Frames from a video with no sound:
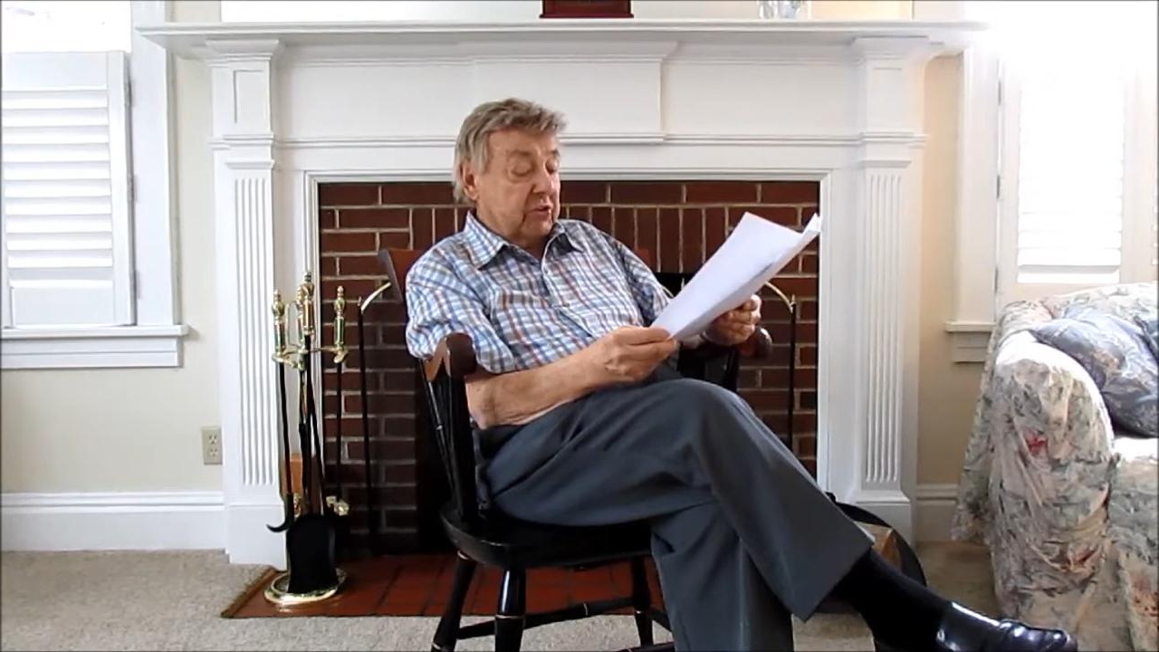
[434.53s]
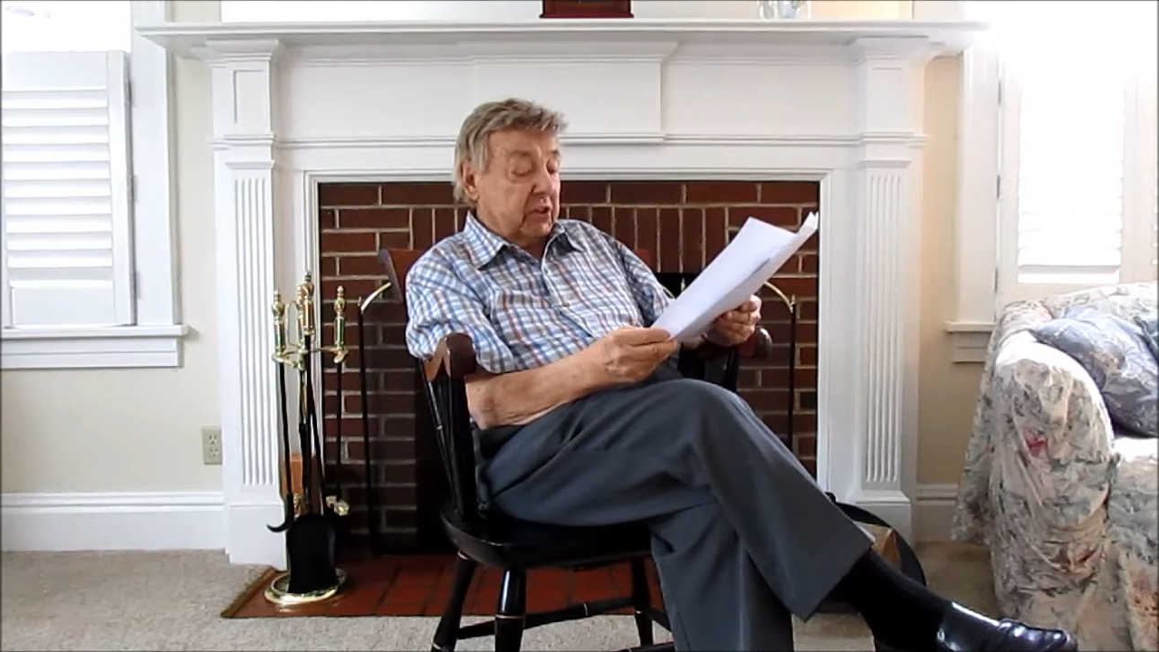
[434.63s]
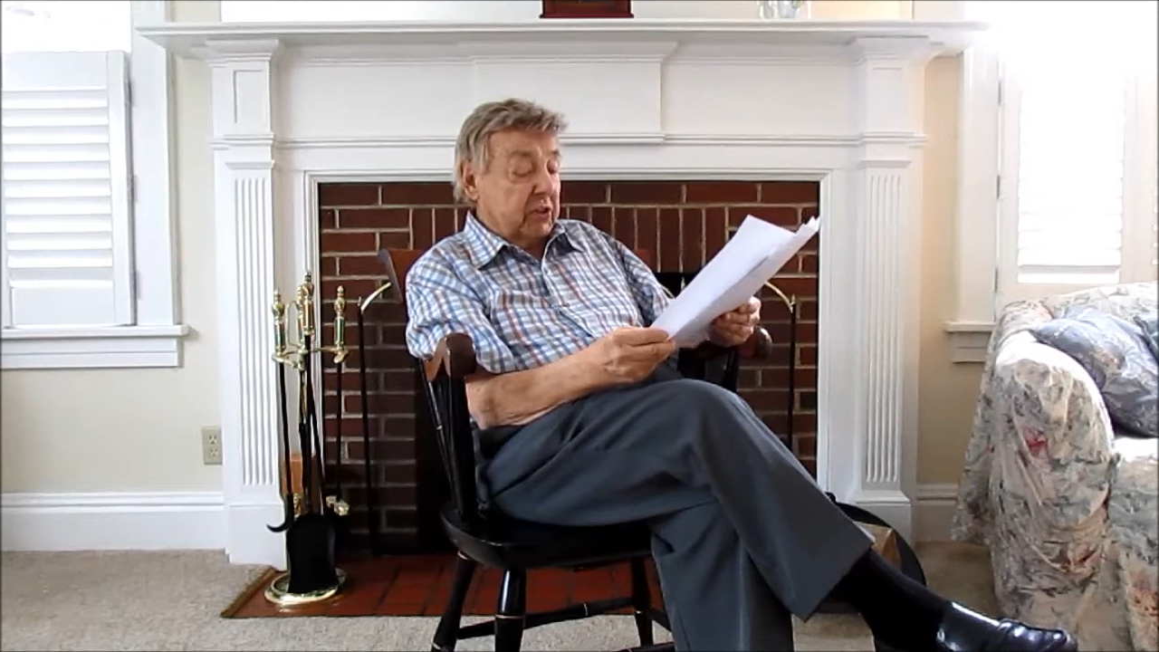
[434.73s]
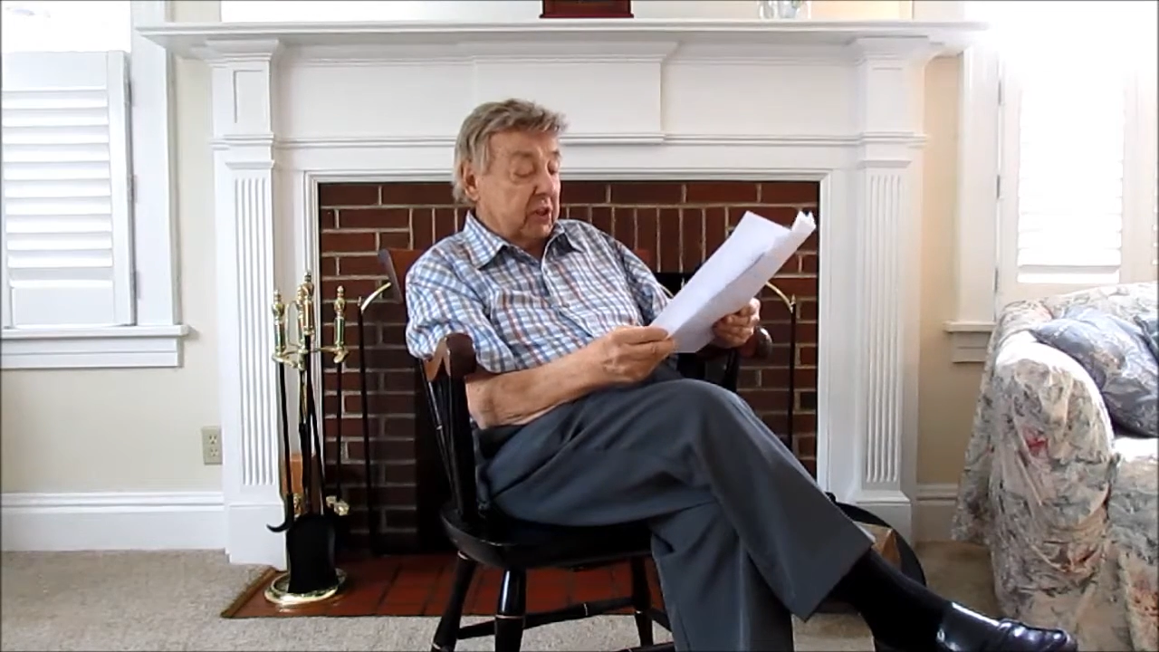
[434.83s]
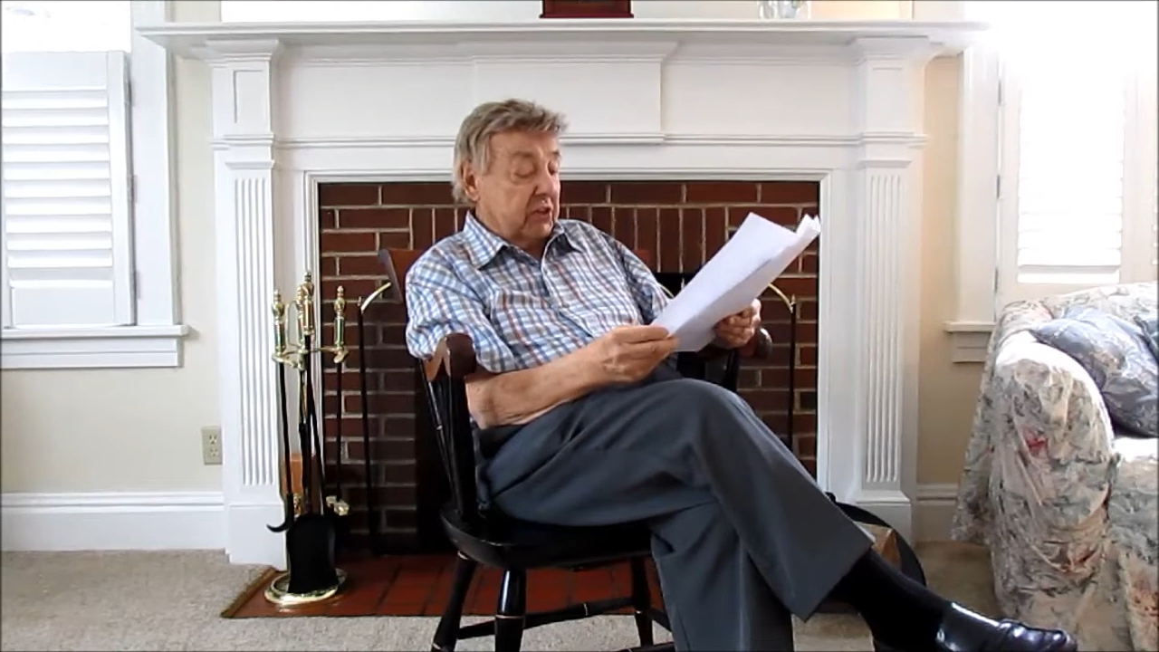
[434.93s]

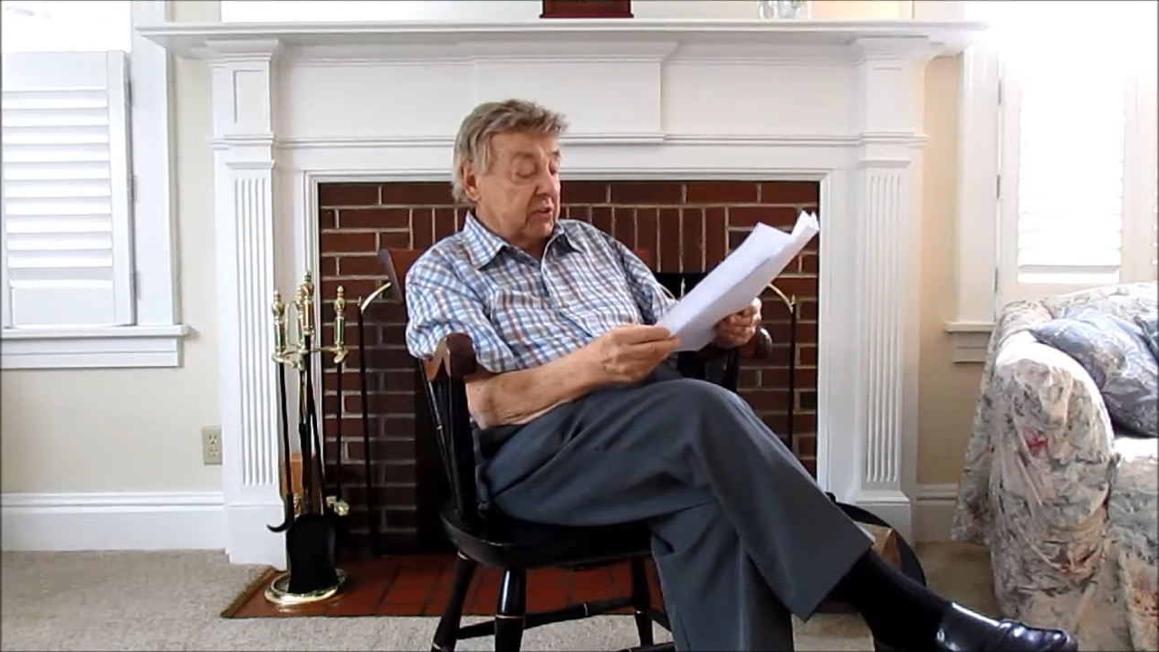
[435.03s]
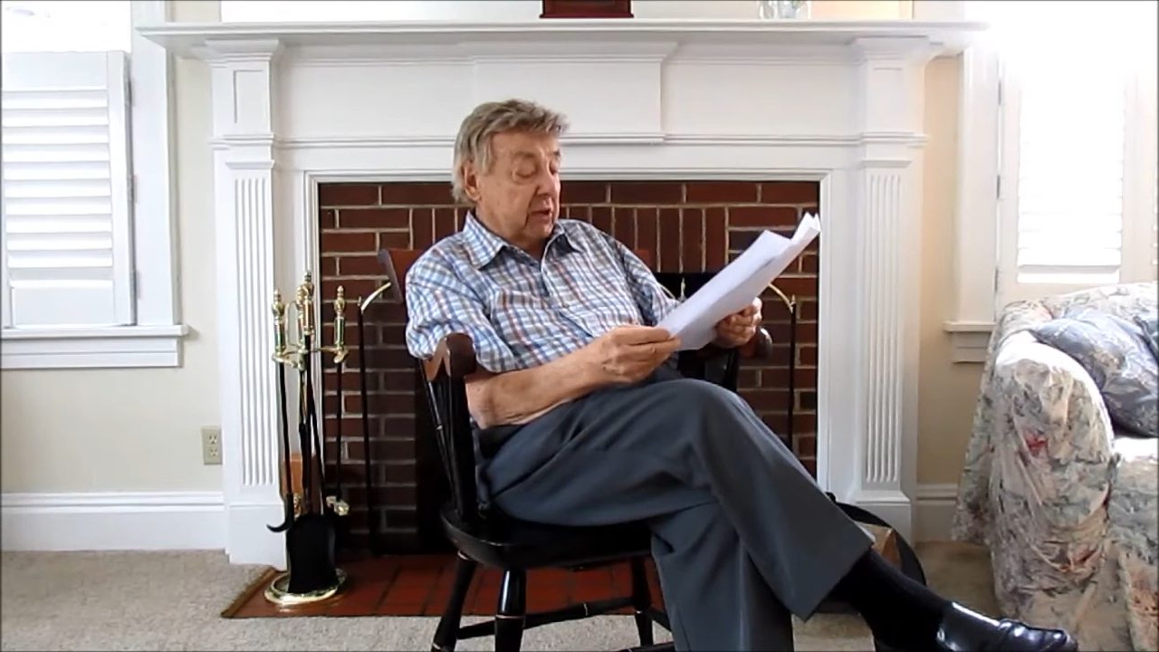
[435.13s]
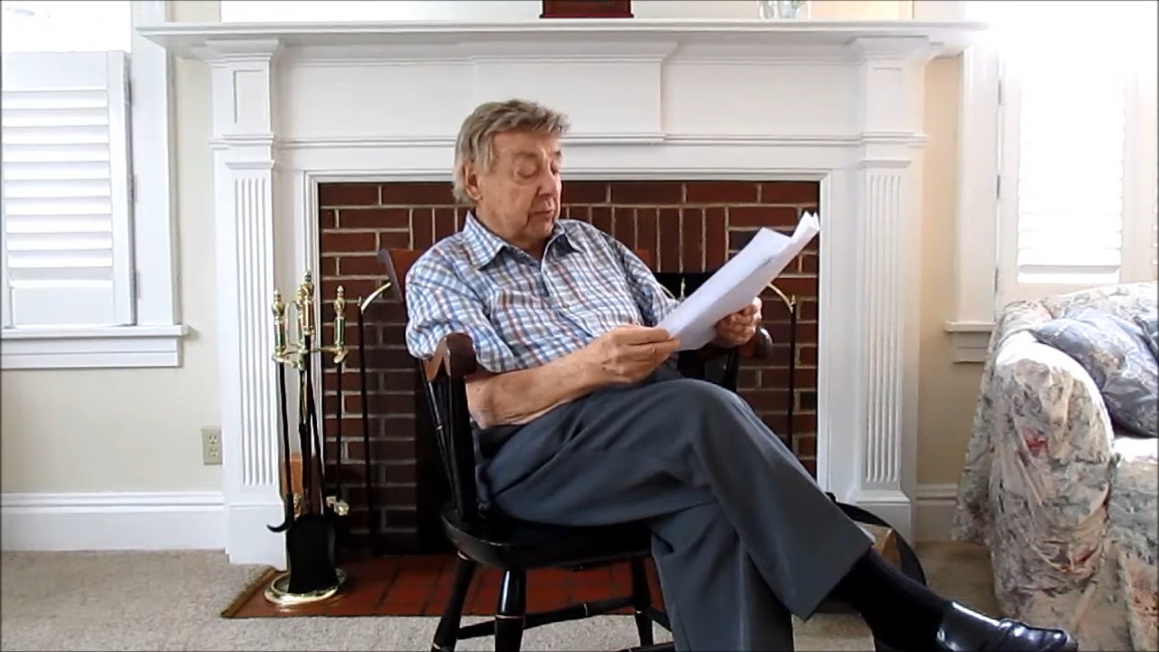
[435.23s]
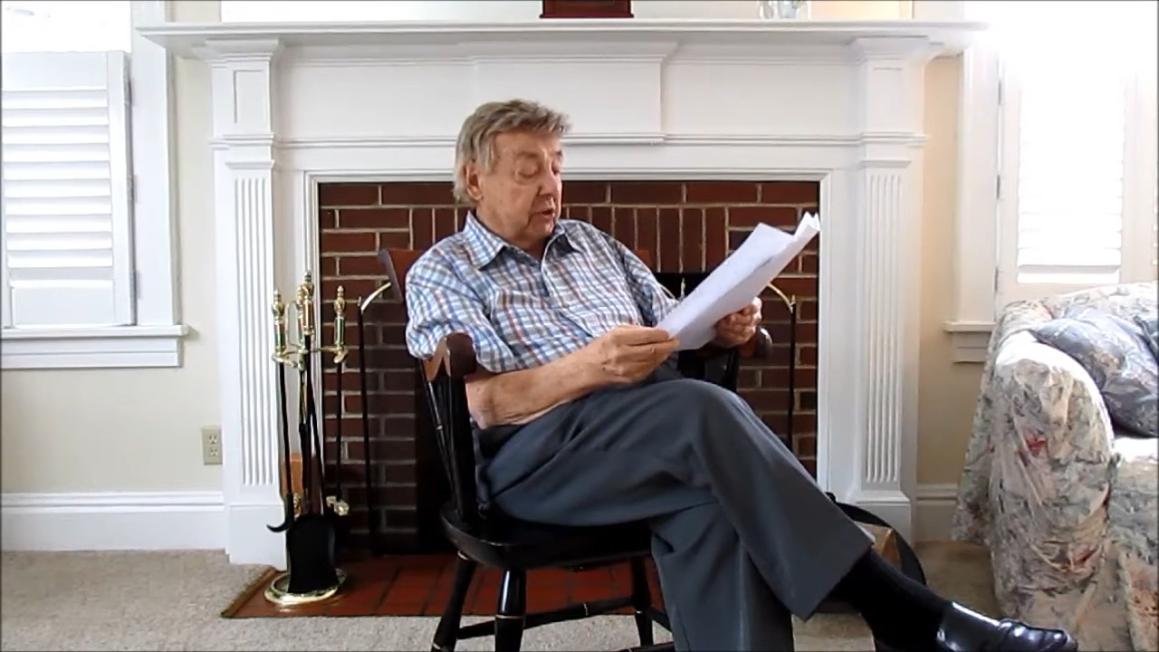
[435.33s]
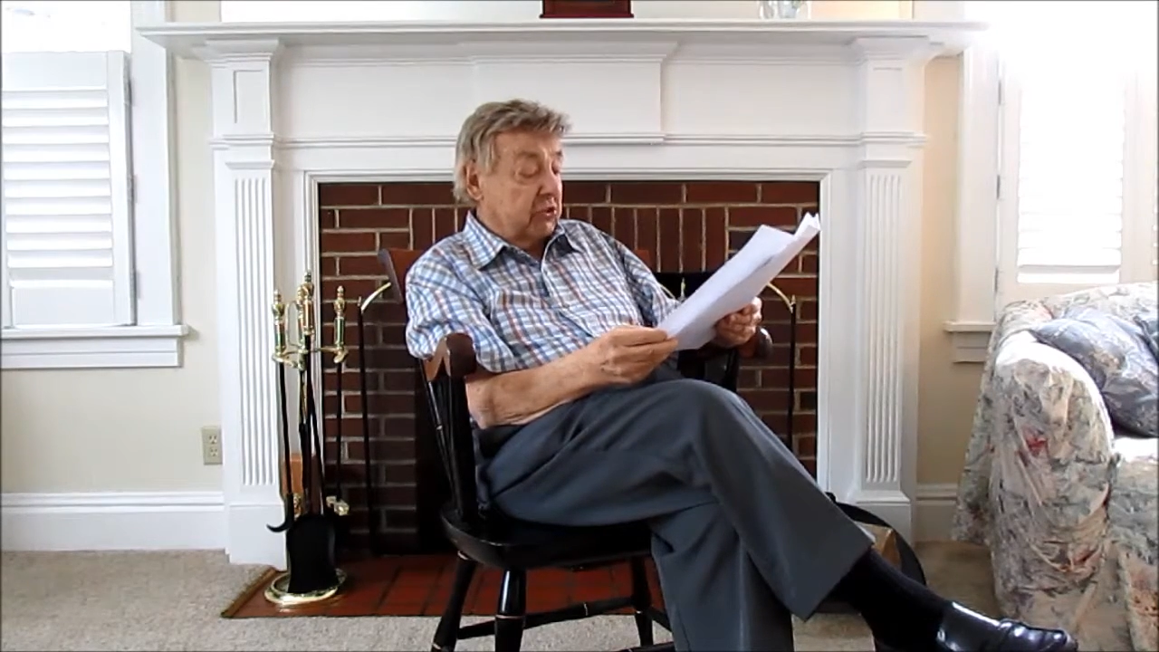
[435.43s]
in the
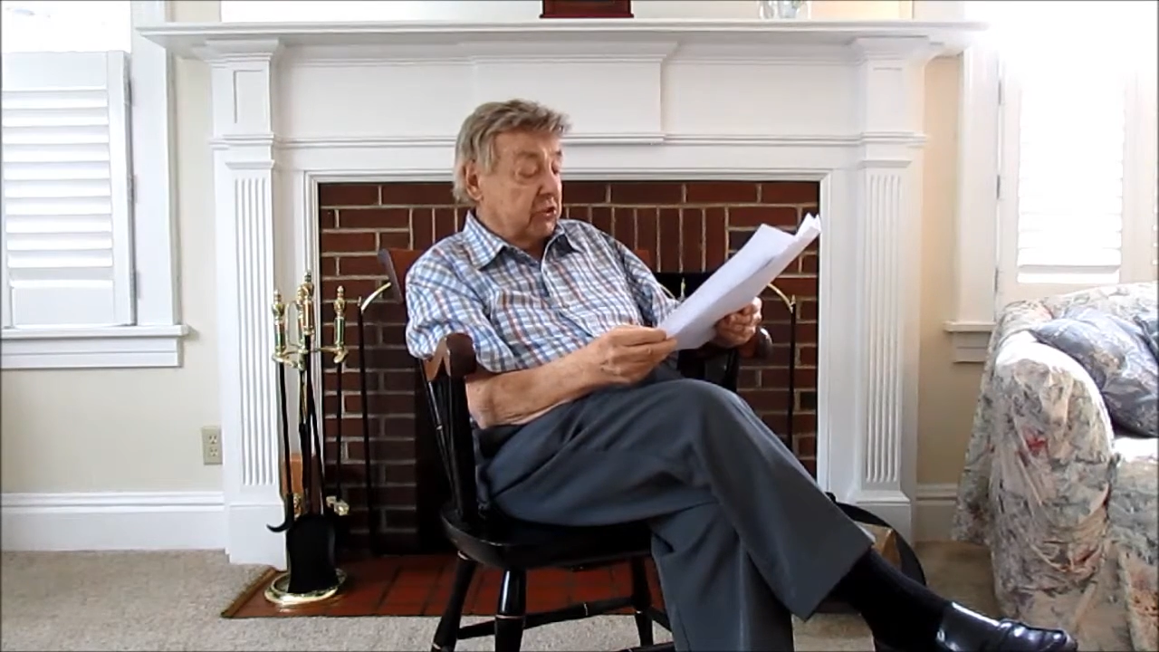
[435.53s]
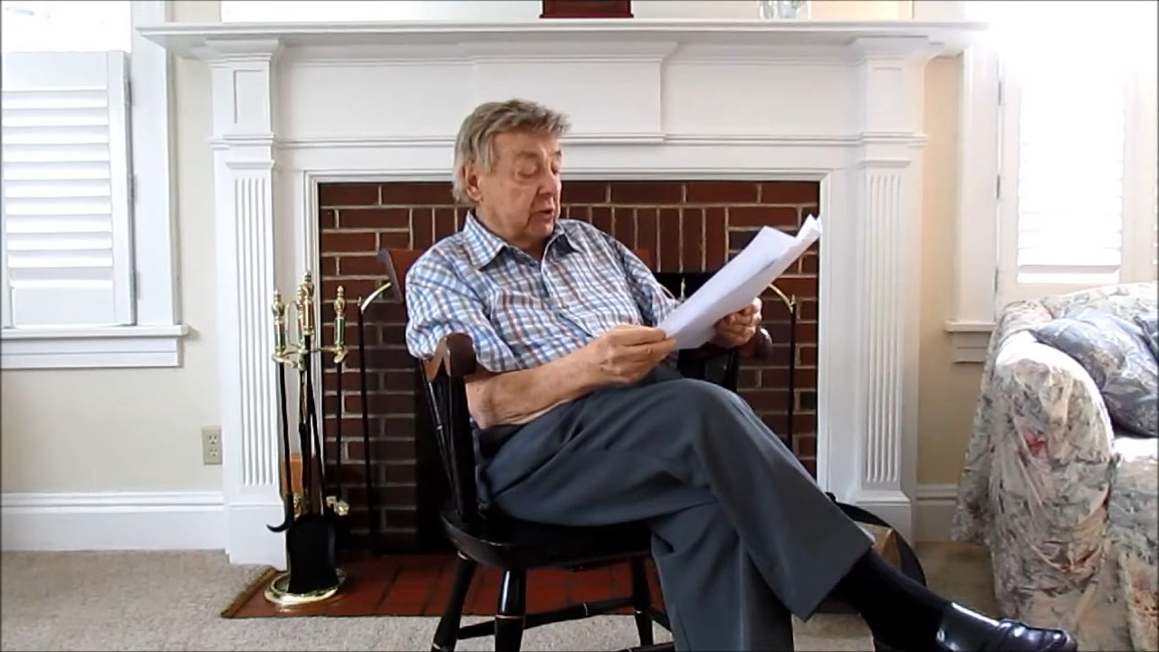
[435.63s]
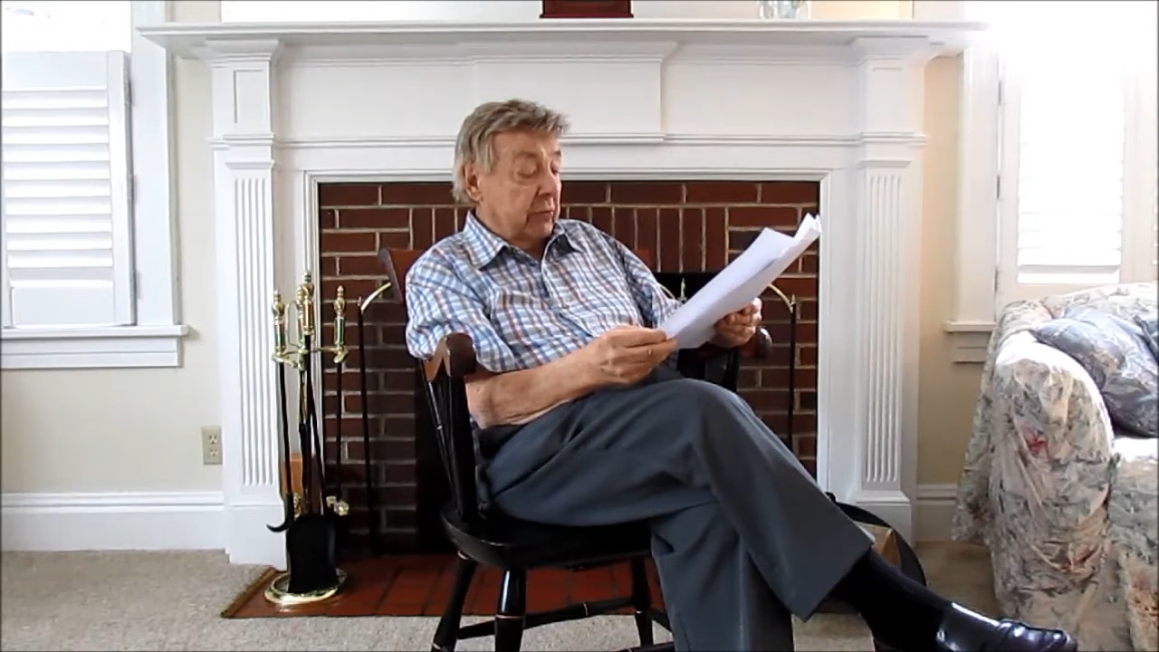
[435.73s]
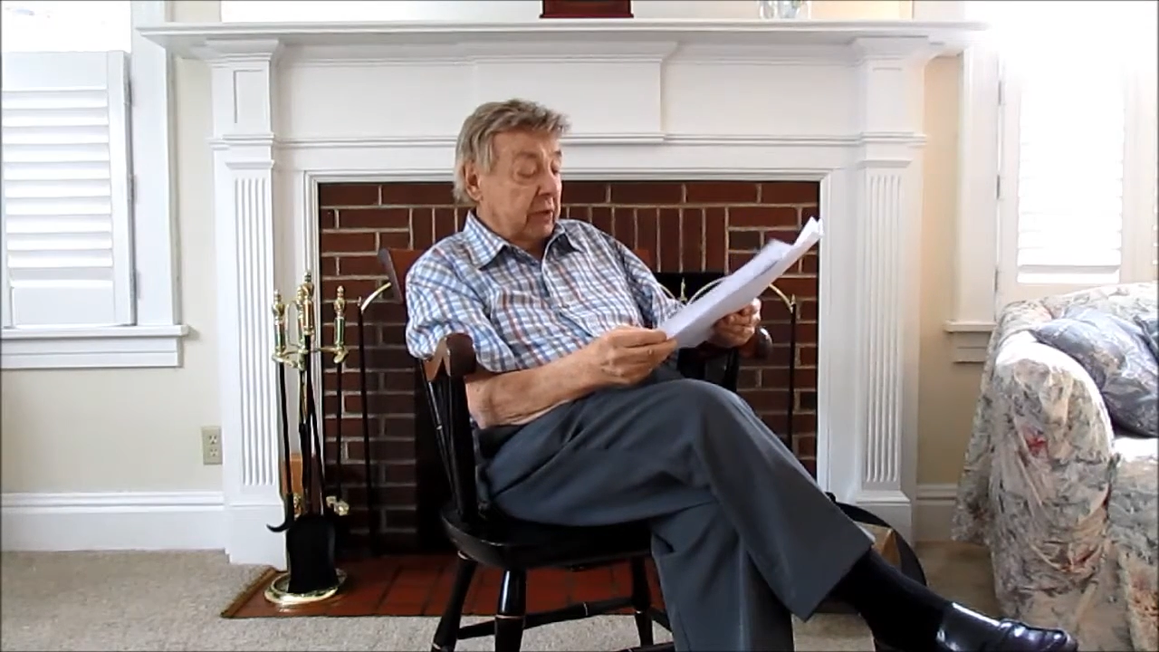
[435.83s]
assemblage,